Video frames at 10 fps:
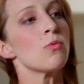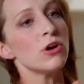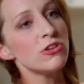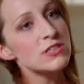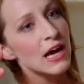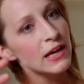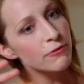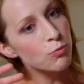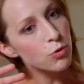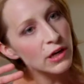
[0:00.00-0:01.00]
we're just kind of
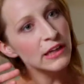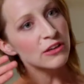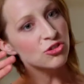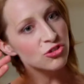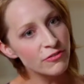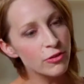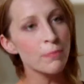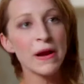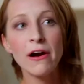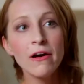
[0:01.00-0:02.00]
working to shift the
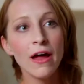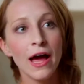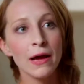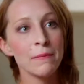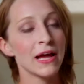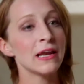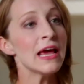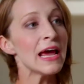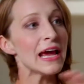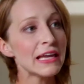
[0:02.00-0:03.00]
paradigm, and
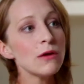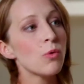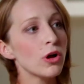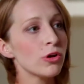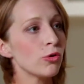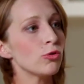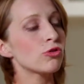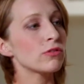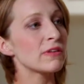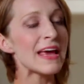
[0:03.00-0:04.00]
anyone who
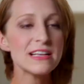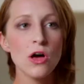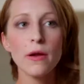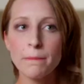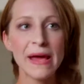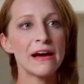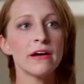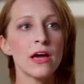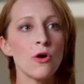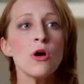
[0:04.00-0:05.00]
takes on
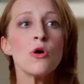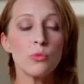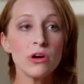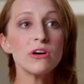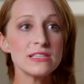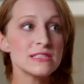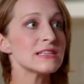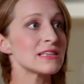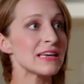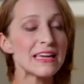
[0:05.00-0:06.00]
paleo really
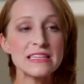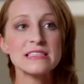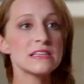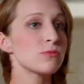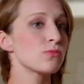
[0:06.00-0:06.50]
sees an instant